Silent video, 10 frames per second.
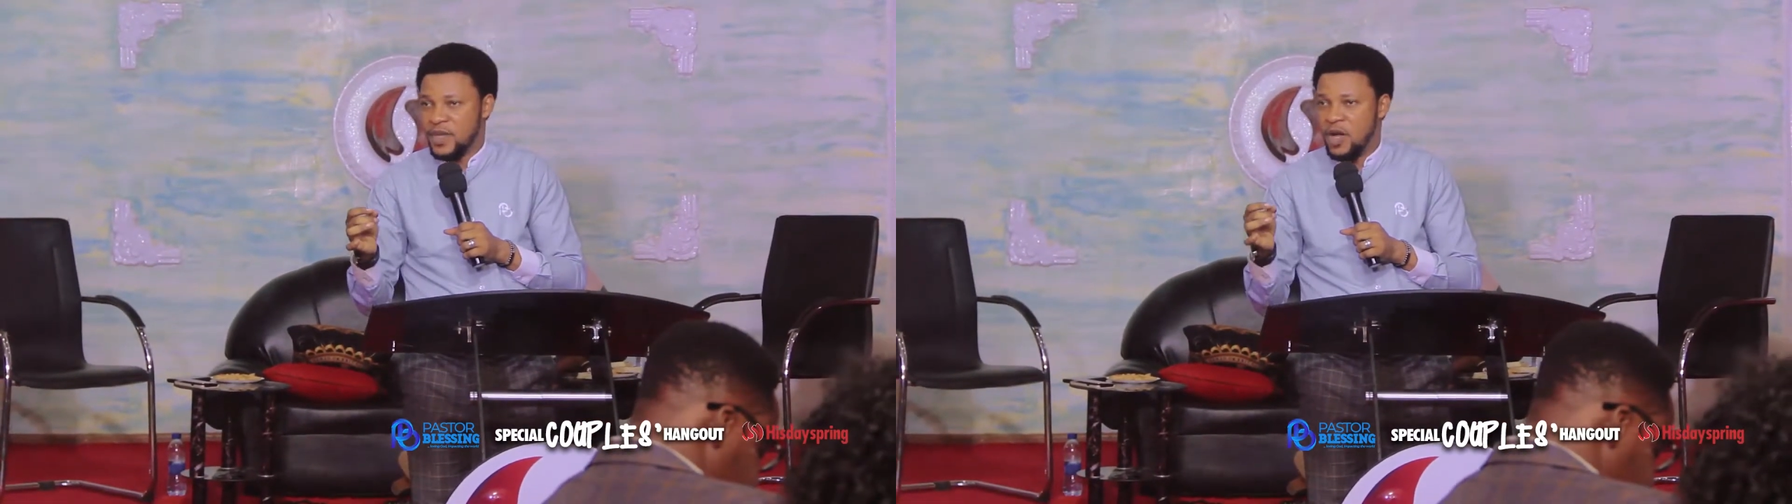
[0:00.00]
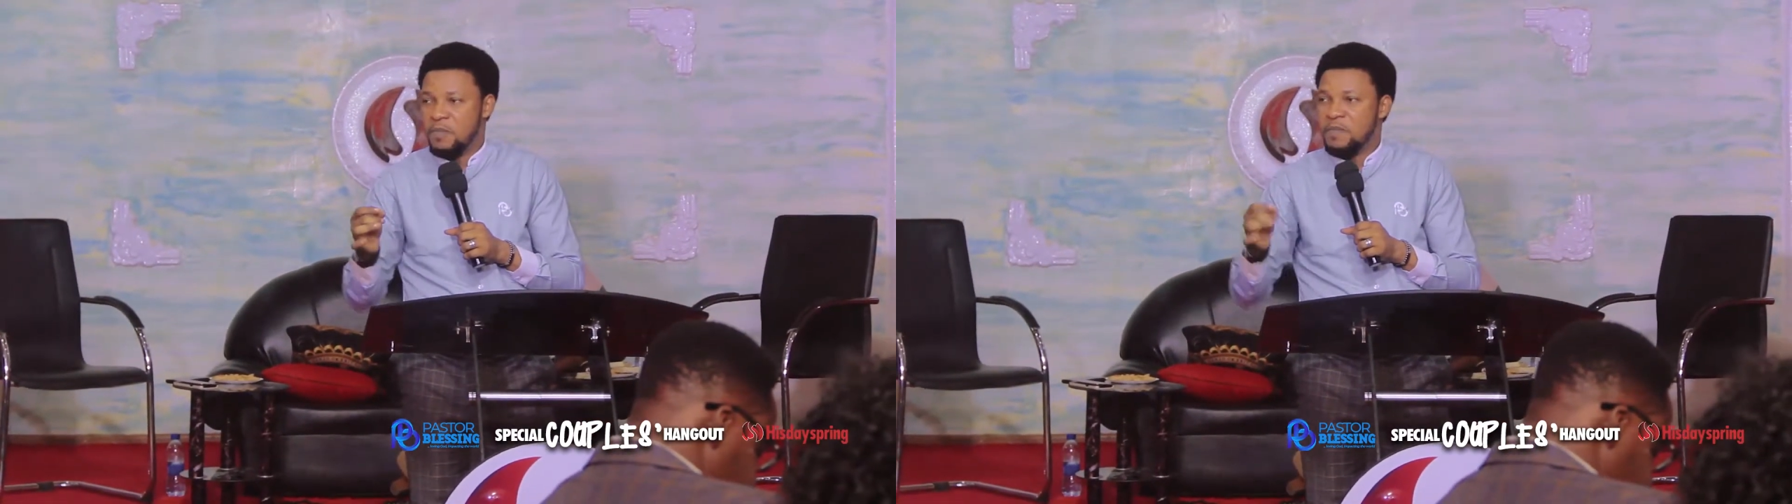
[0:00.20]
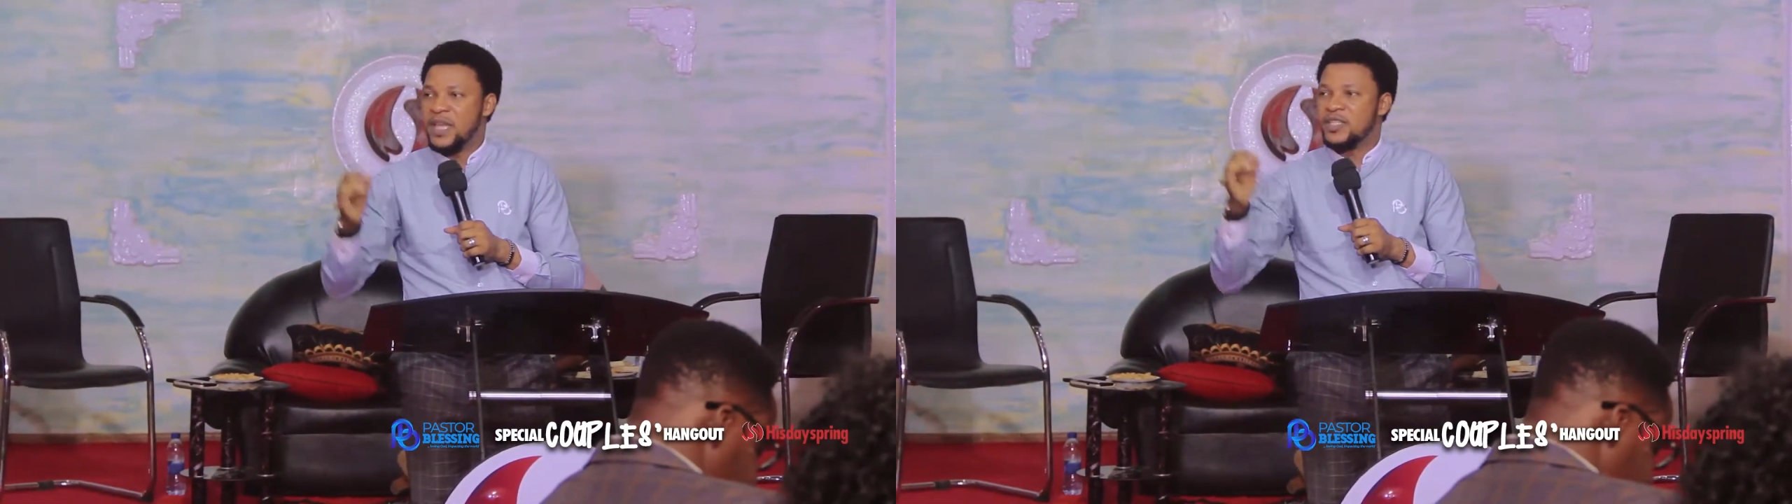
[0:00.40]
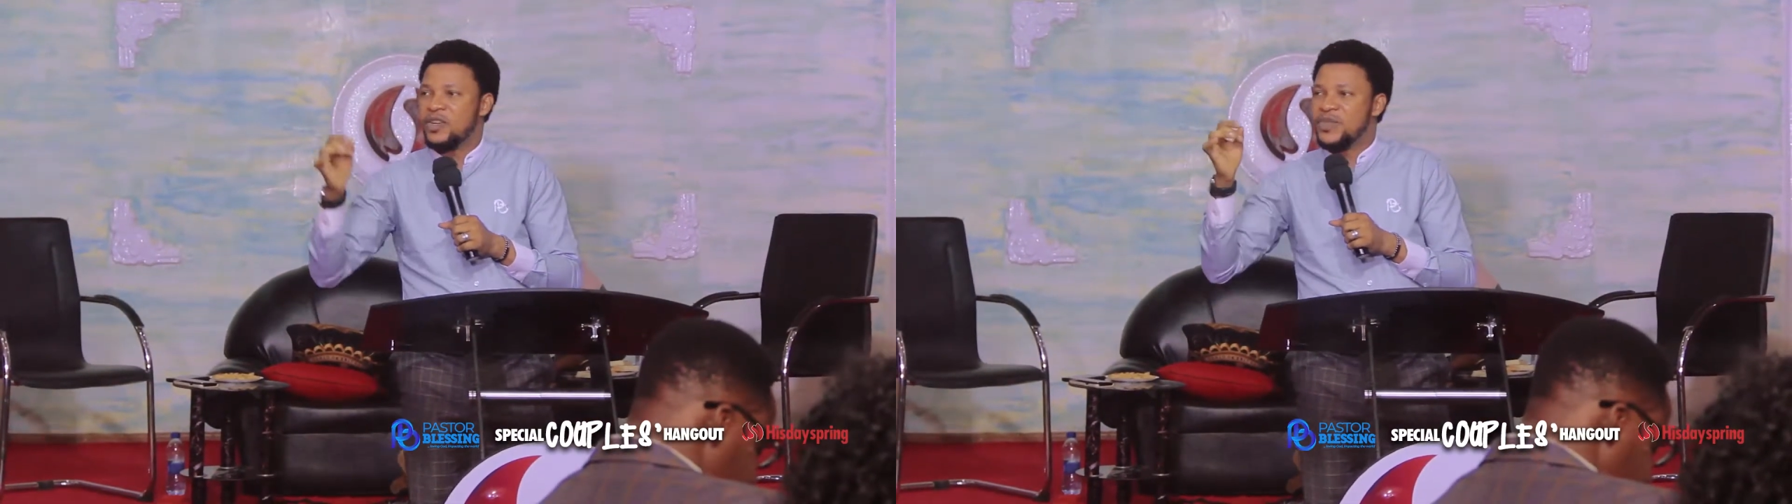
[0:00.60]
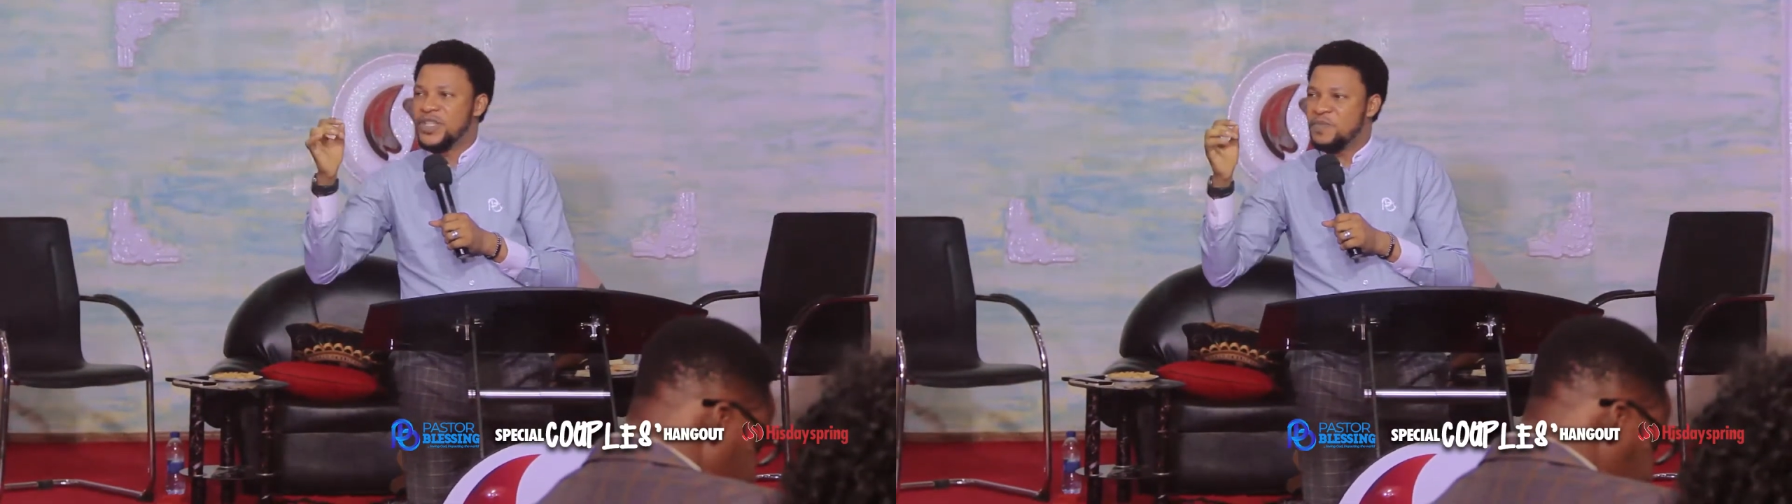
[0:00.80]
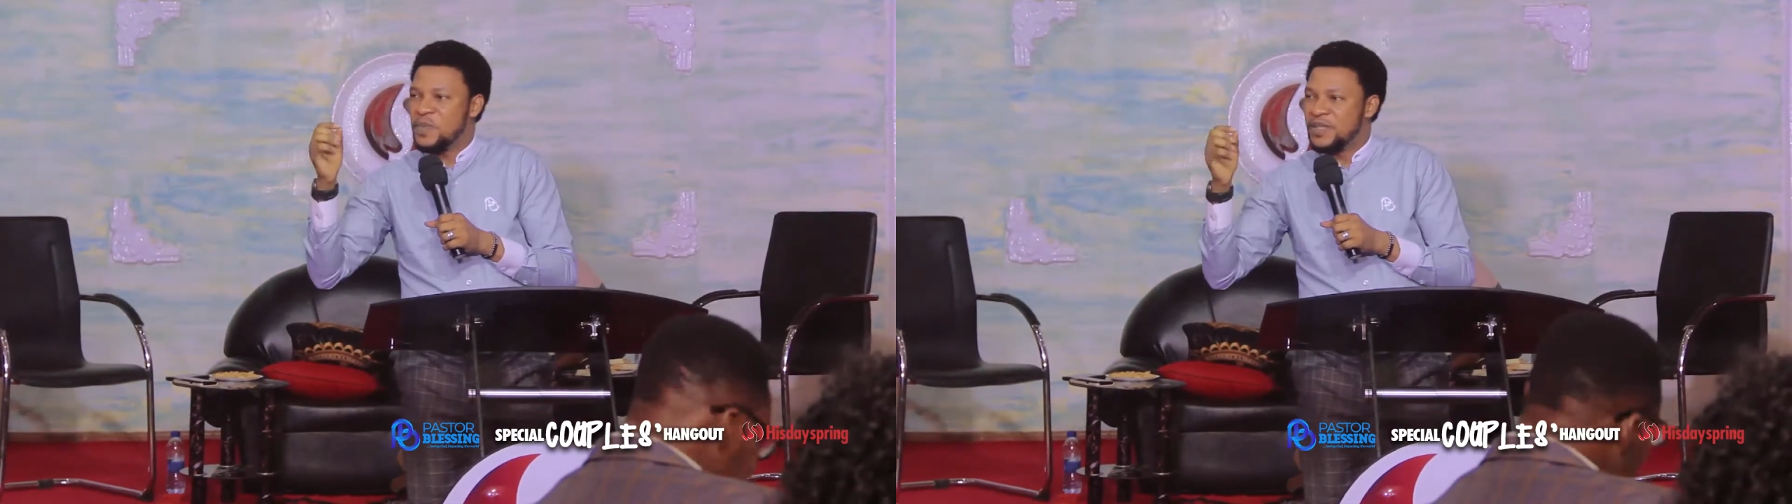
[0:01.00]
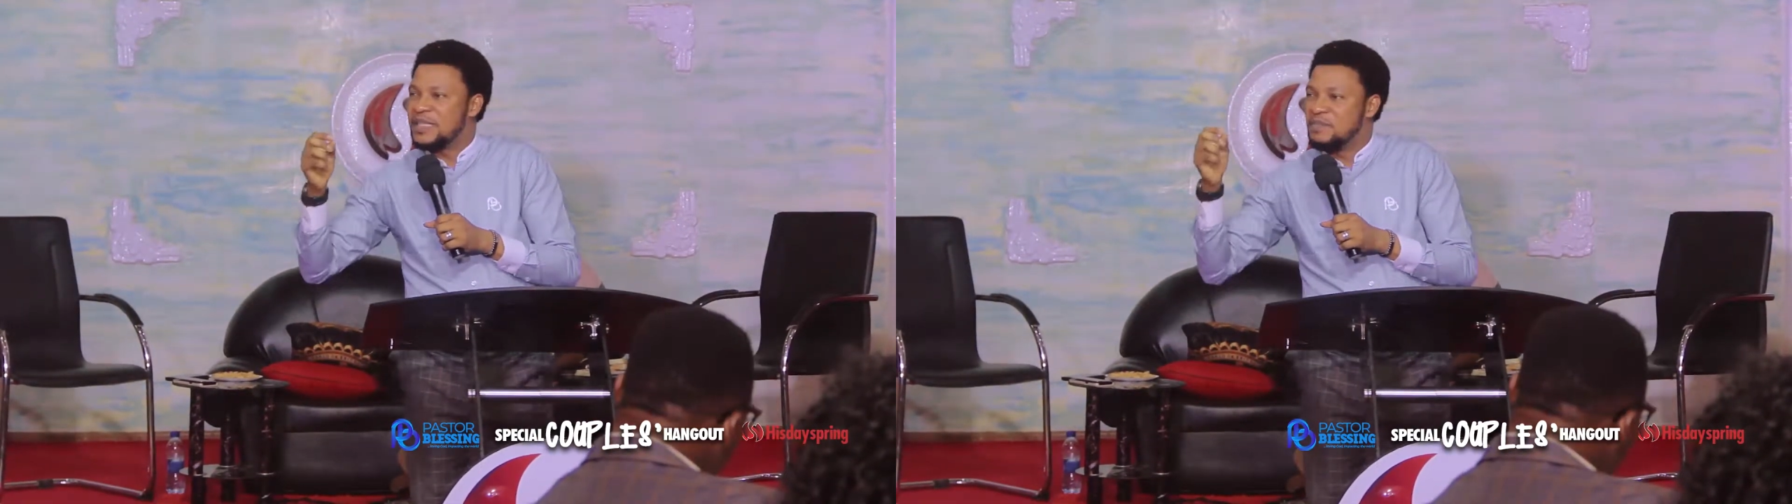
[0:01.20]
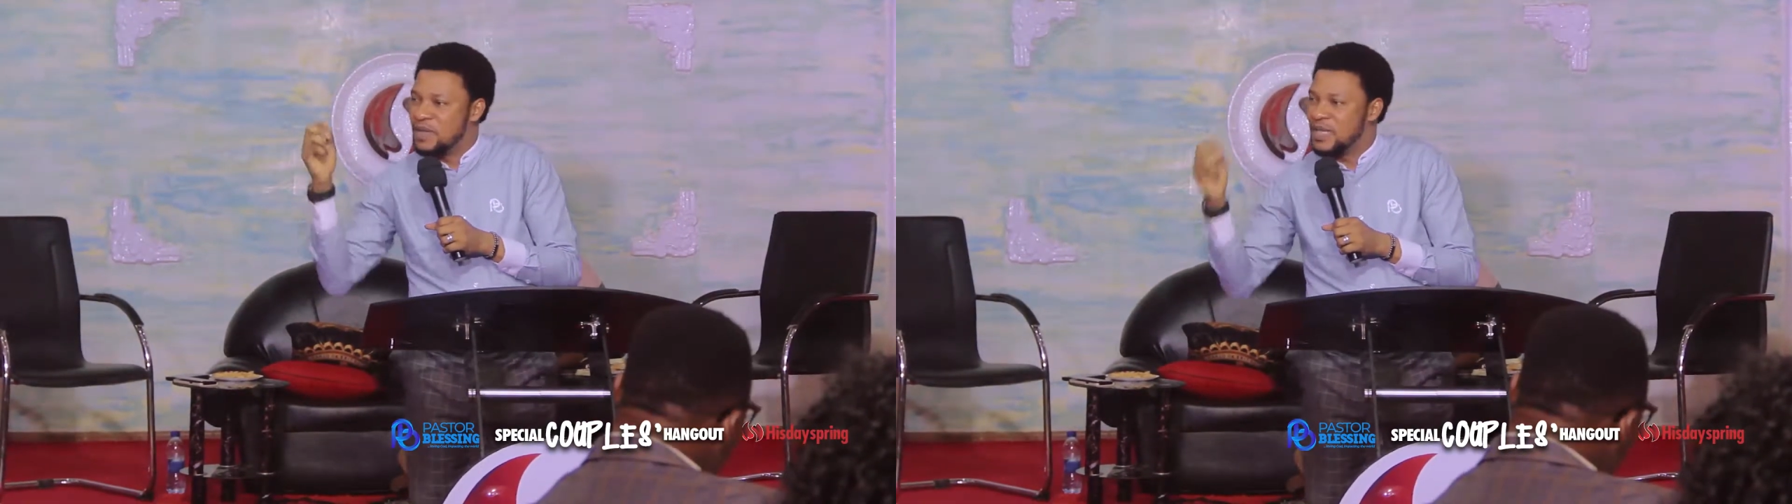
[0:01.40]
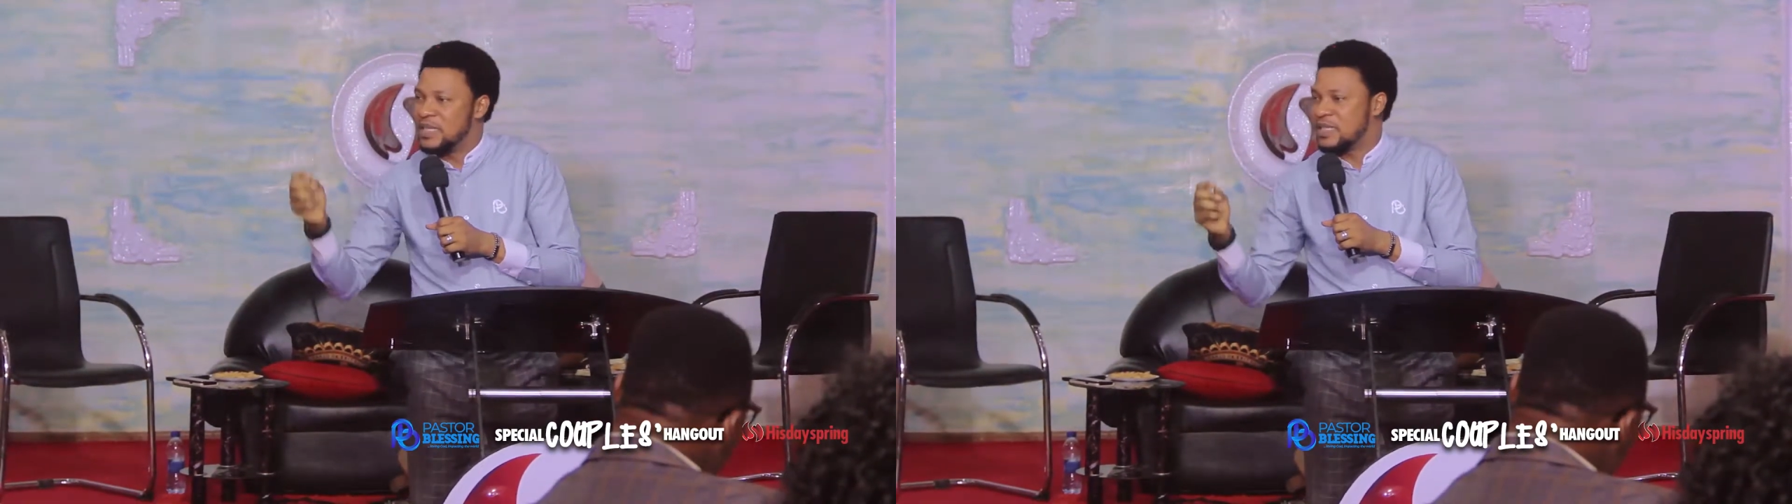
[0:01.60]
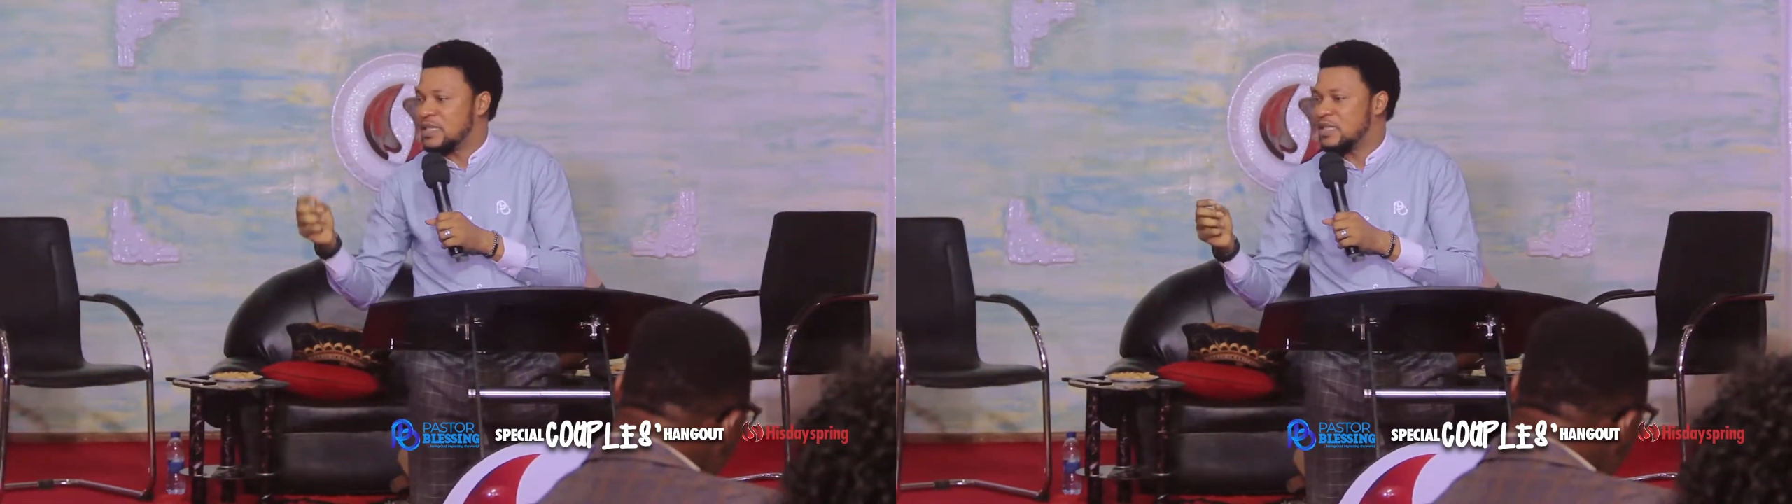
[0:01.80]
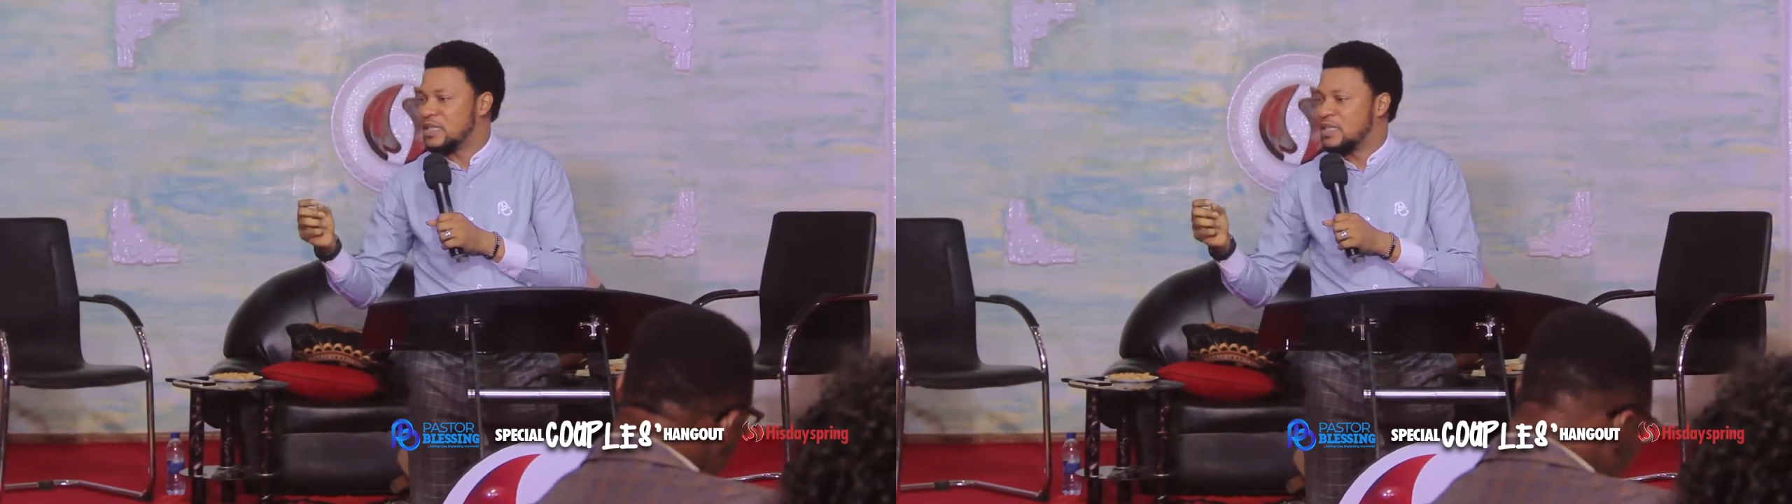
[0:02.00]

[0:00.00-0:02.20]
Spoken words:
or major responsibility